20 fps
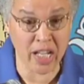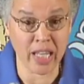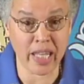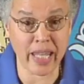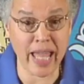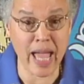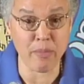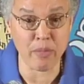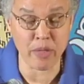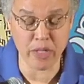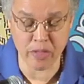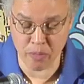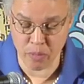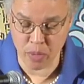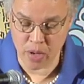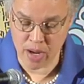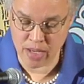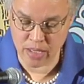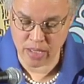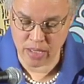collaborative
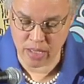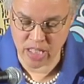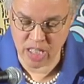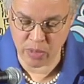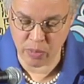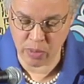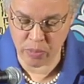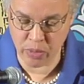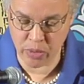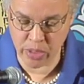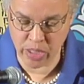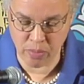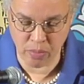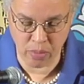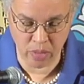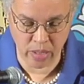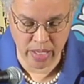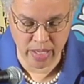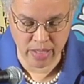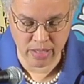process that we put
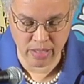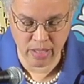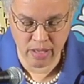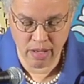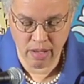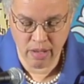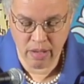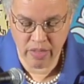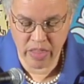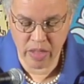in place